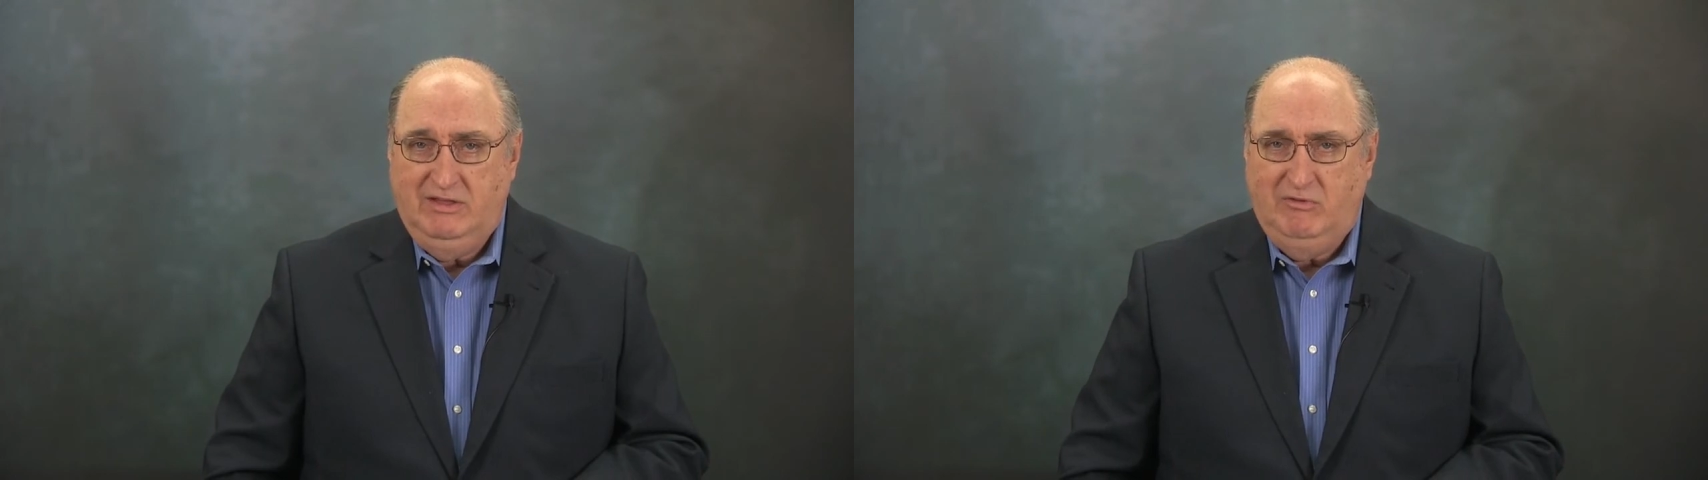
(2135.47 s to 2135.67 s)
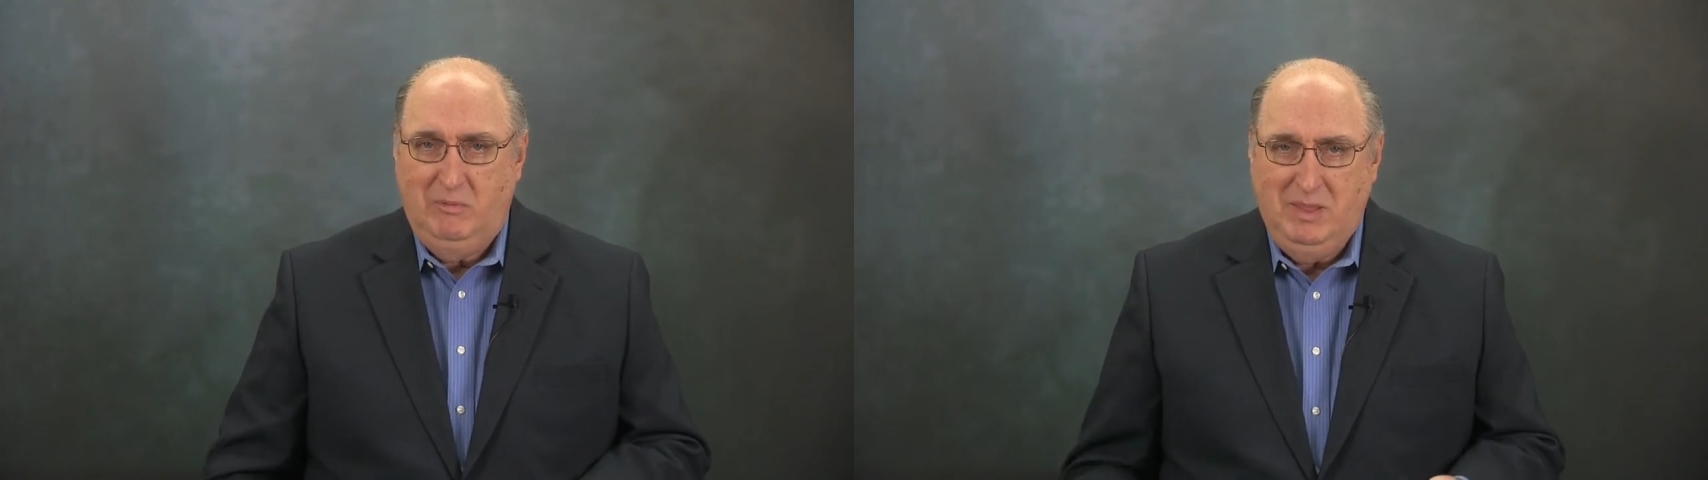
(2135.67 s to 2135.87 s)

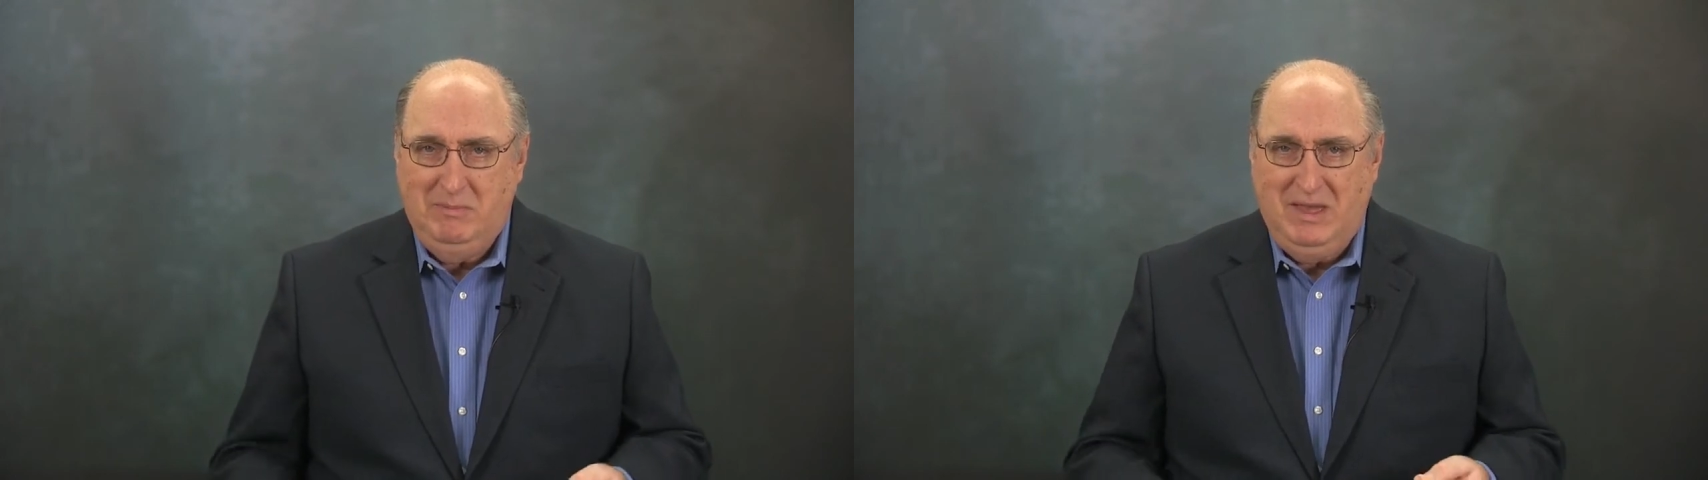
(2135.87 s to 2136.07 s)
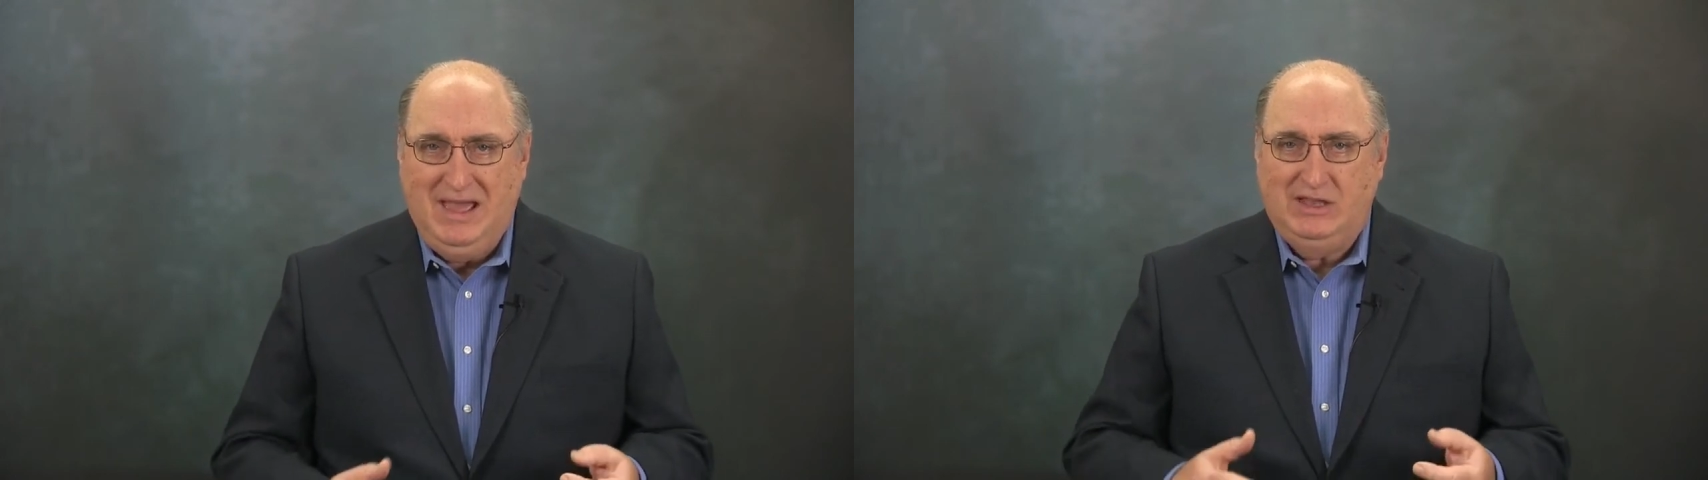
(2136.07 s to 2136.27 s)
that will
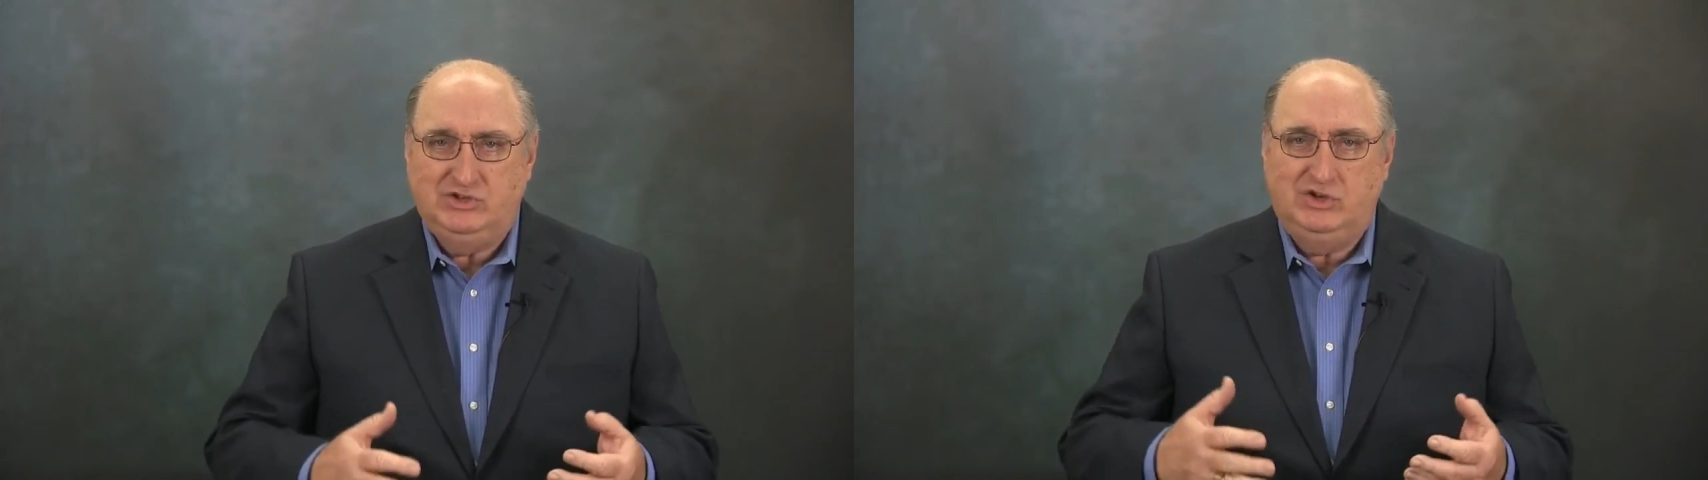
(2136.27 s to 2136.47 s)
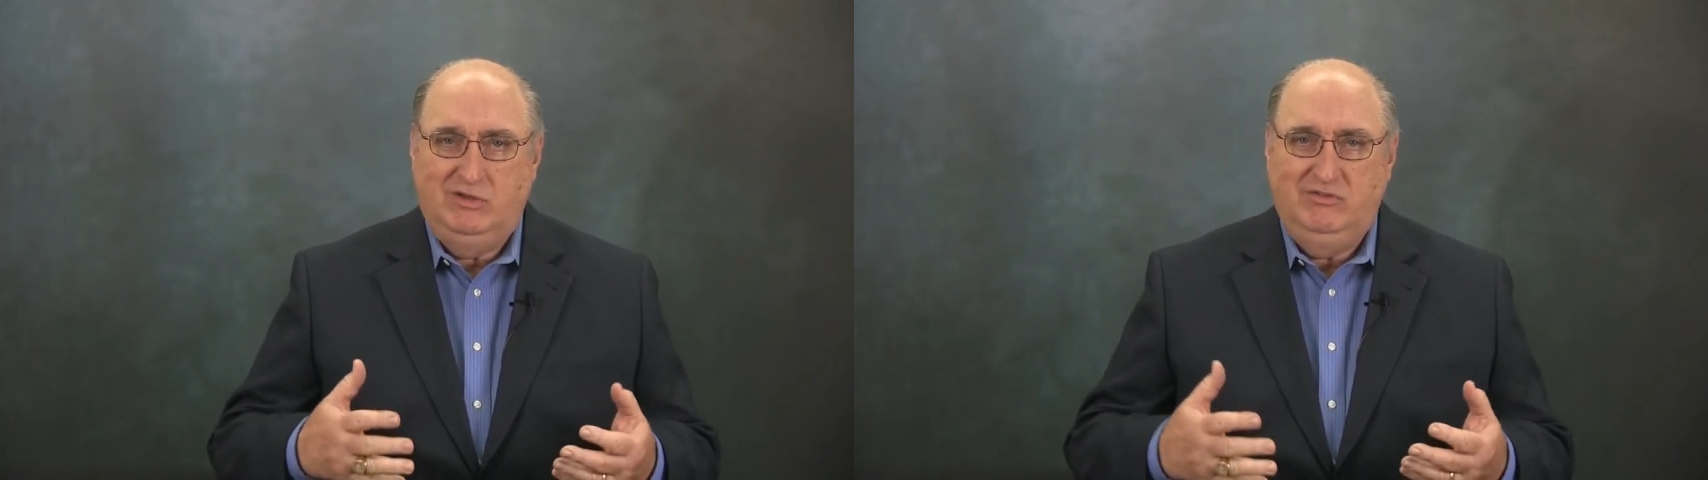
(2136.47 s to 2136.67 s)
be
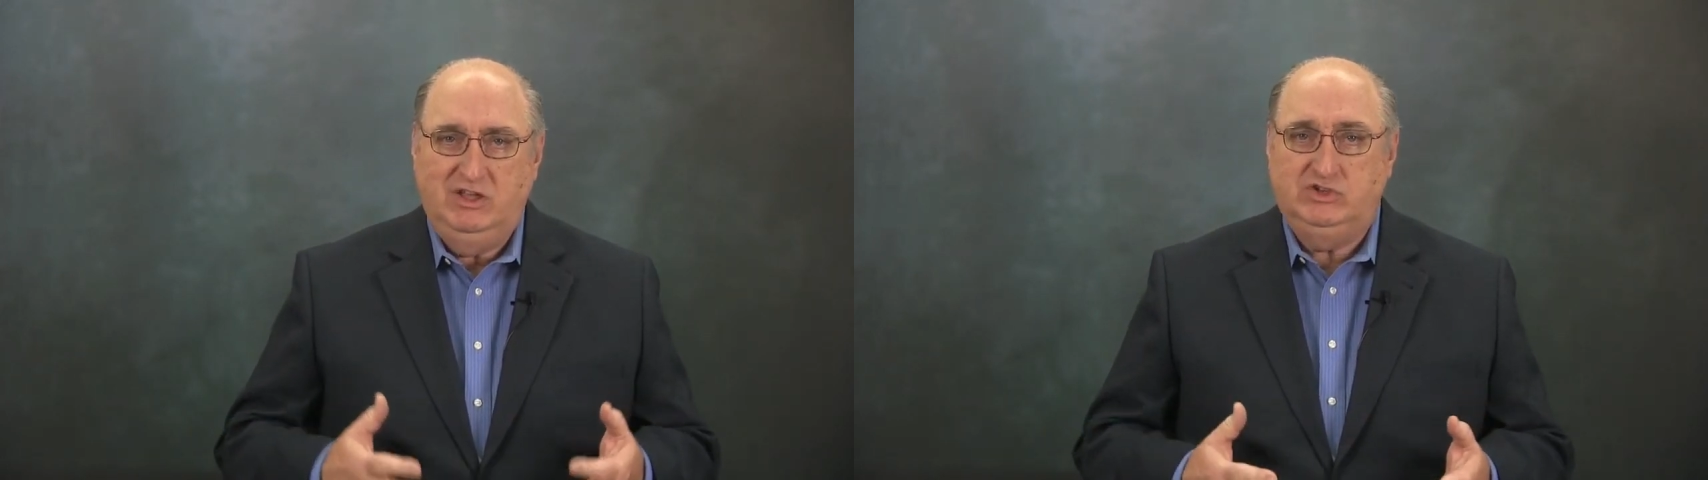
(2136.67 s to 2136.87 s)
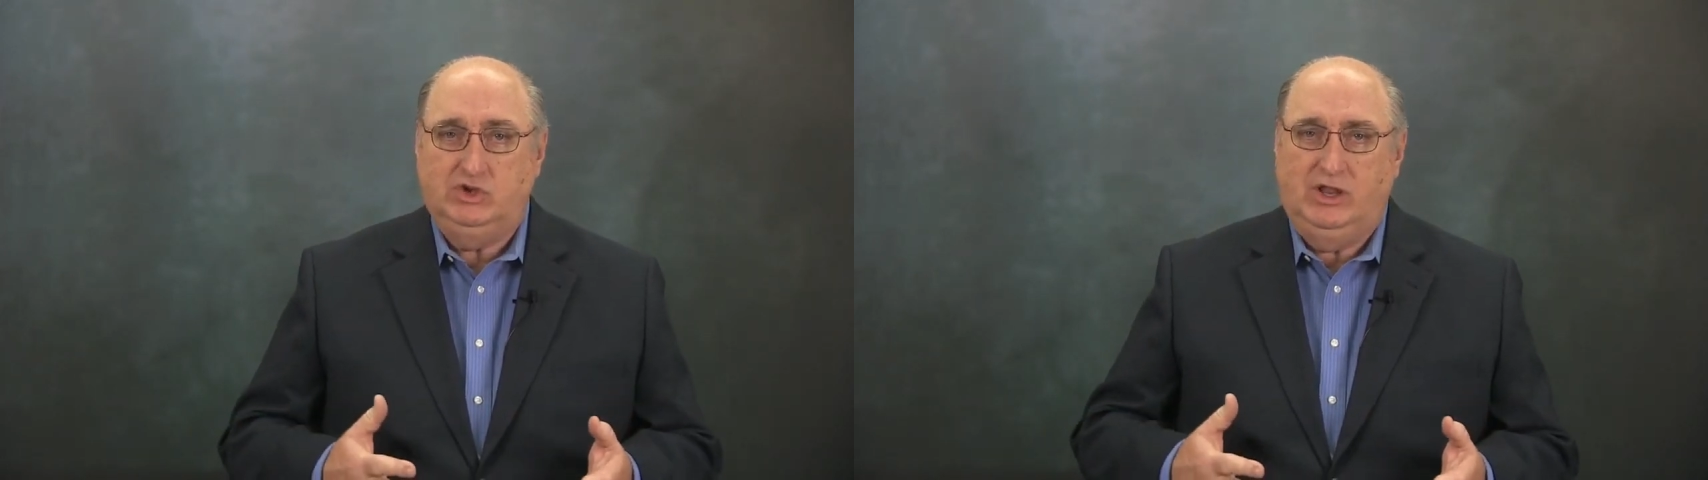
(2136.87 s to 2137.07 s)
matched
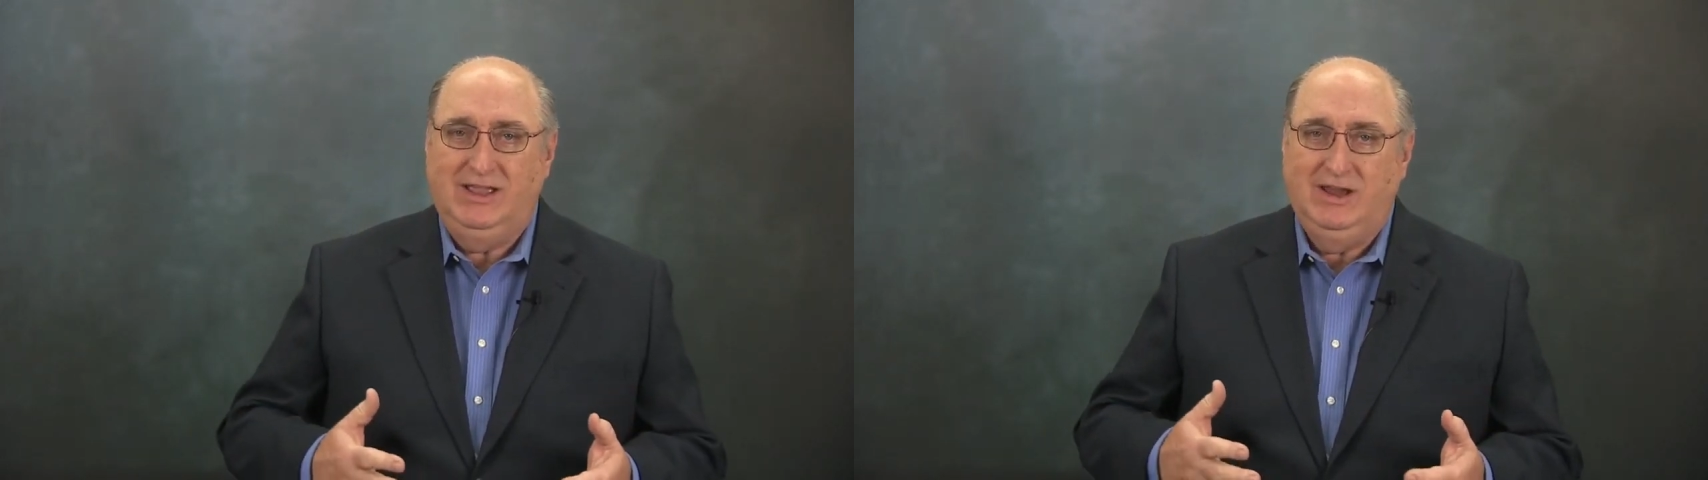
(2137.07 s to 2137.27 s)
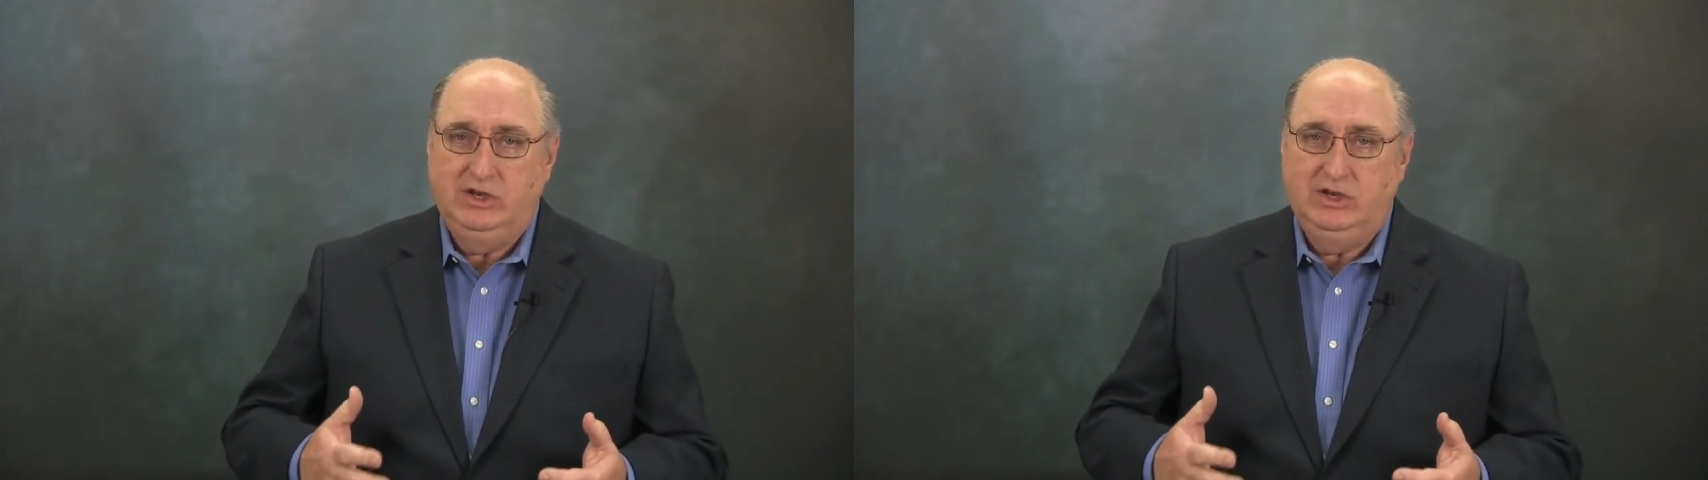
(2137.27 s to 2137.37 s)
eventually